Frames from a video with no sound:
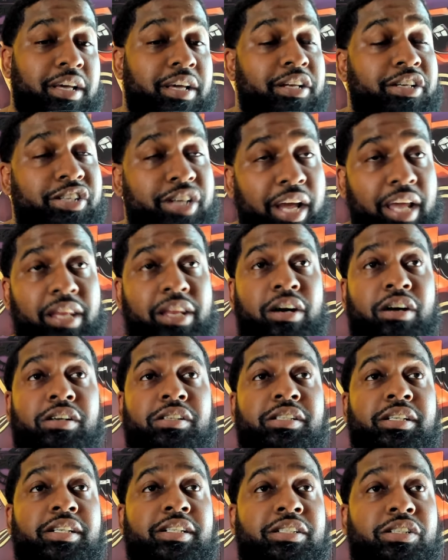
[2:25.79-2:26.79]
Jalen
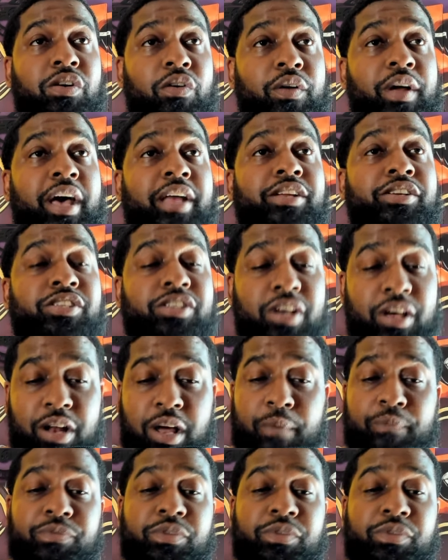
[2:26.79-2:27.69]
Hurts is going to have to shut up